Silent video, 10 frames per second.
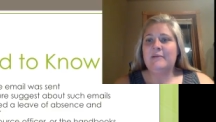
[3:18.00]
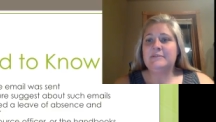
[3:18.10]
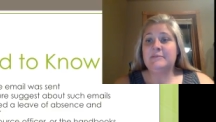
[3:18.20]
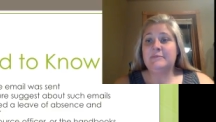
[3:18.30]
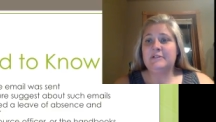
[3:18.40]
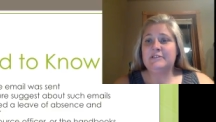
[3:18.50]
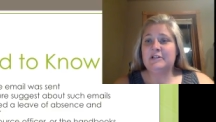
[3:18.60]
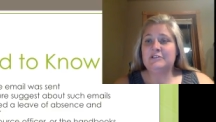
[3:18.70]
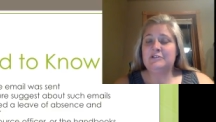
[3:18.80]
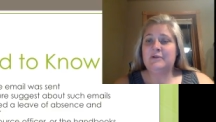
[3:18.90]
someone to
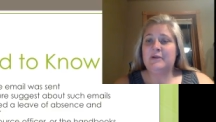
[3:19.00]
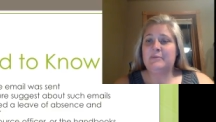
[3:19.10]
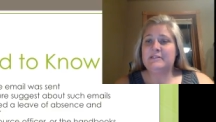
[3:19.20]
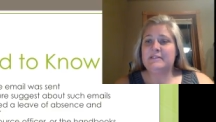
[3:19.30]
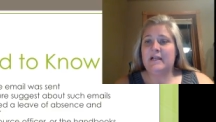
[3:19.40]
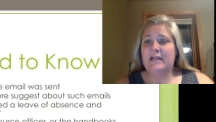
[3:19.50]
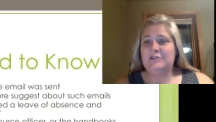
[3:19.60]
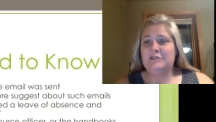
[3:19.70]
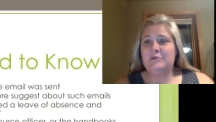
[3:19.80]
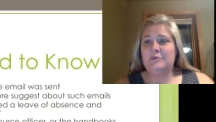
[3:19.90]
talk to right
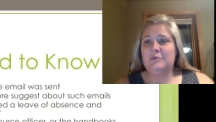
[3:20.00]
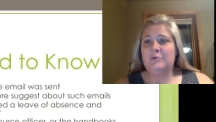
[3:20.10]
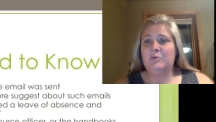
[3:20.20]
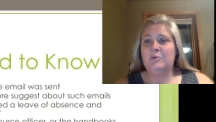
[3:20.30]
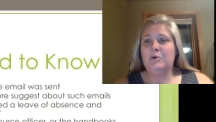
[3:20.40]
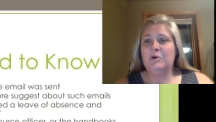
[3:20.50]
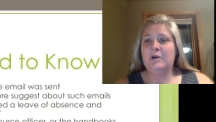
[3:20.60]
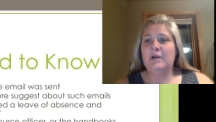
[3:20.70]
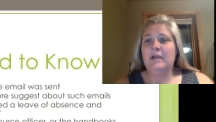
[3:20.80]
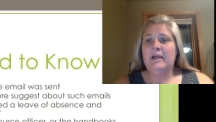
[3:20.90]
beside you,
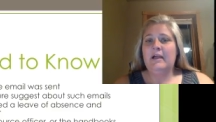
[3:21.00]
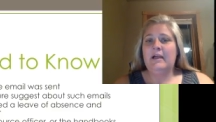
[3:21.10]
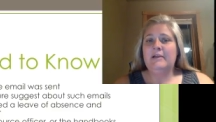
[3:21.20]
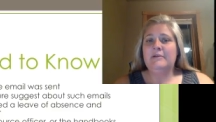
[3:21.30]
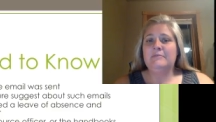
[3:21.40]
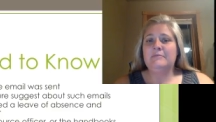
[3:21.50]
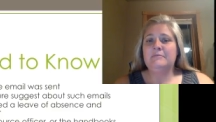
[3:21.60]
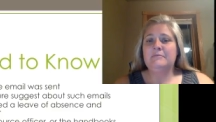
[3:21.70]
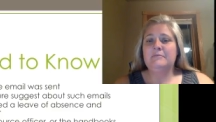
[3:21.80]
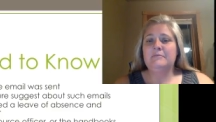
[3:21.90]
or
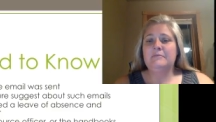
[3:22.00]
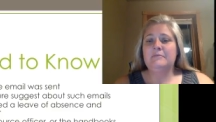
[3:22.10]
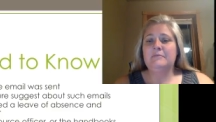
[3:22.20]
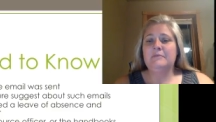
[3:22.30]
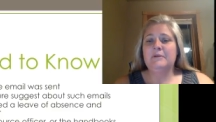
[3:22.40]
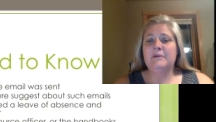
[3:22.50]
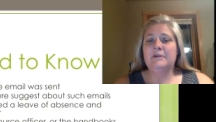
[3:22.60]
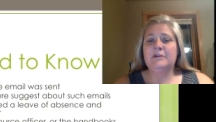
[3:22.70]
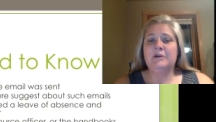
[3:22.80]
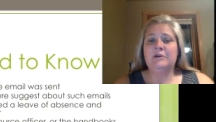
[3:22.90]
um,
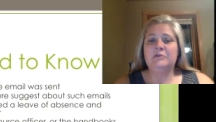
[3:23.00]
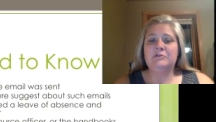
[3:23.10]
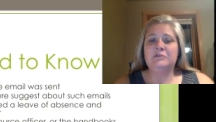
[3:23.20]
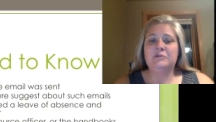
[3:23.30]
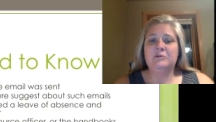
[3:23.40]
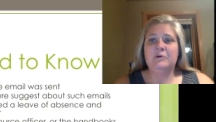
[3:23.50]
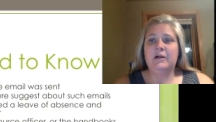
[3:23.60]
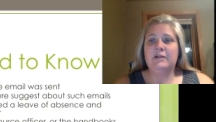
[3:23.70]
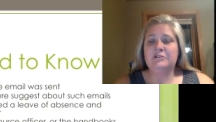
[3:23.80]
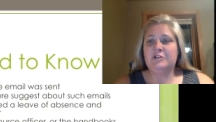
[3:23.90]
go to
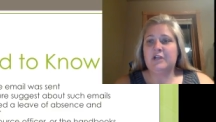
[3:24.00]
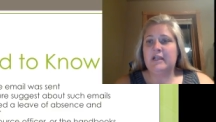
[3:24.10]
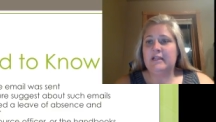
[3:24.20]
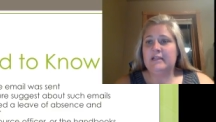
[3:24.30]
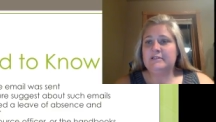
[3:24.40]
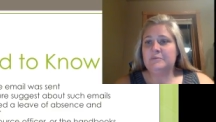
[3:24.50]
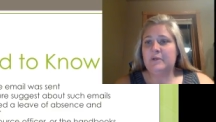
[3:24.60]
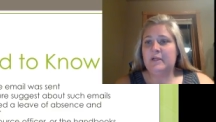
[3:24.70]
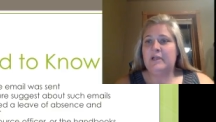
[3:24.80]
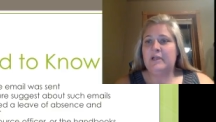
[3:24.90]
trainings
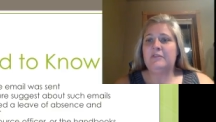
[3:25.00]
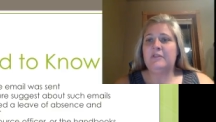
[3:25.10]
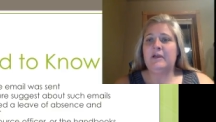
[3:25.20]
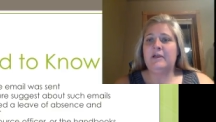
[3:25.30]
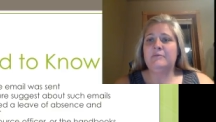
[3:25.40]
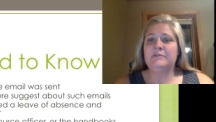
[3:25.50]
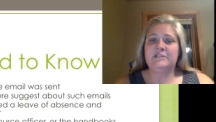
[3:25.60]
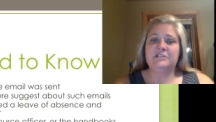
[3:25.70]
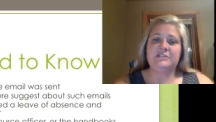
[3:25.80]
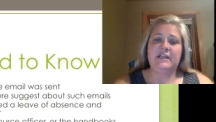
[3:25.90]
with,
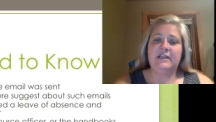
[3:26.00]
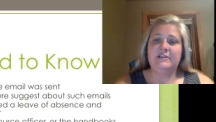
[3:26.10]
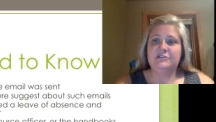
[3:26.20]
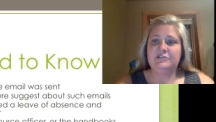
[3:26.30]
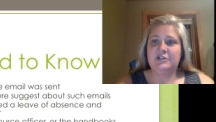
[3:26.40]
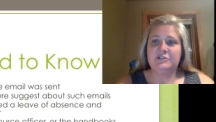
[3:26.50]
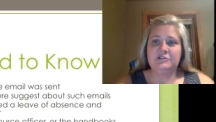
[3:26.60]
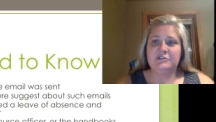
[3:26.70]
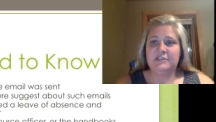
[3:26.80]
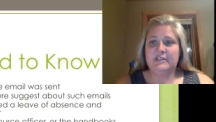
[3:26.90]
such as Kagan
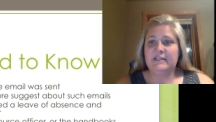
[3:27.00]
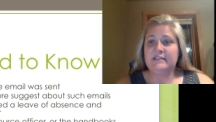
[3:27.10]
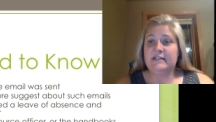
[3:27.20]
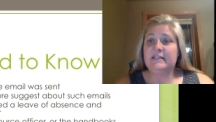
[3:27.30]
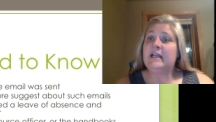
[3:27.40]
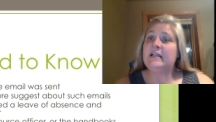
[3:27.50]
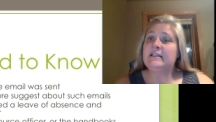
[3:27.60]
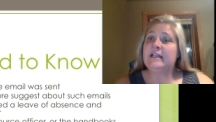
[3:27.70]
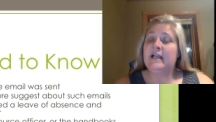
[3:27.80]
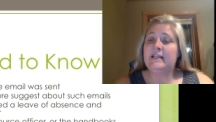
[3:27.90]
structures and things like that,
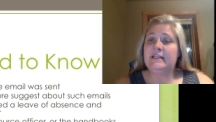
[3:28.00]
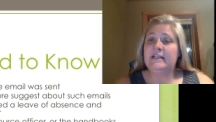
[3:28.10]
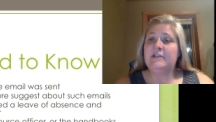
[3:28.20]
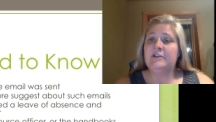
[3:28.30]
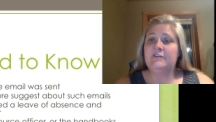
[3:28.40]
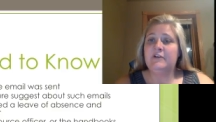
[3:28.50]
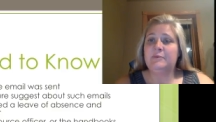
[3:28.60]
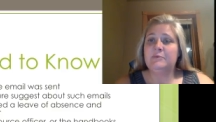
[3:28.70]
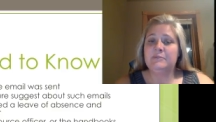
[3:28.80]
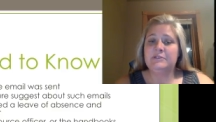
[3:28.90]
that I think could have
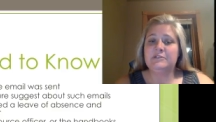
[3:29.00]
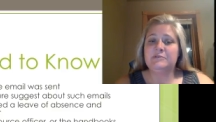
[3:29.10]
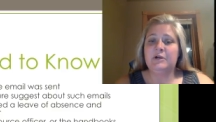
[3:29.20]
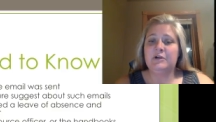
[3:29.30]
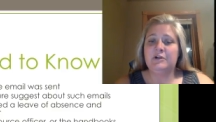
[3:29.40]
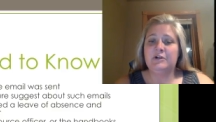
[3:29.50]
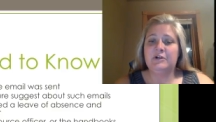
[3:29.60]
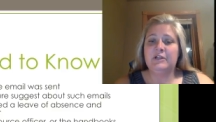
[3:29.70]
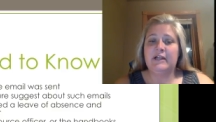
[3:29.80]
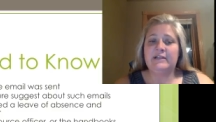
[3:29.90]
helped Mrs. Walker in
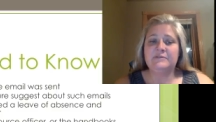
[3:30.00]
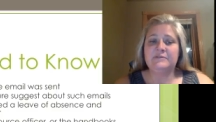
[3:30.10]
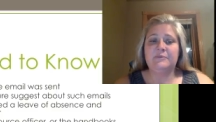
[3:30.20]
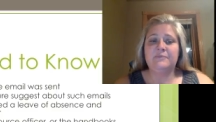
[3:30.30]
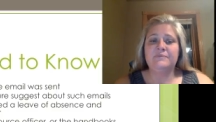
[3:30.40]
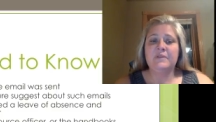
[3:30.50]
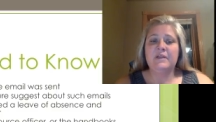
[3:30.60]
her classroom.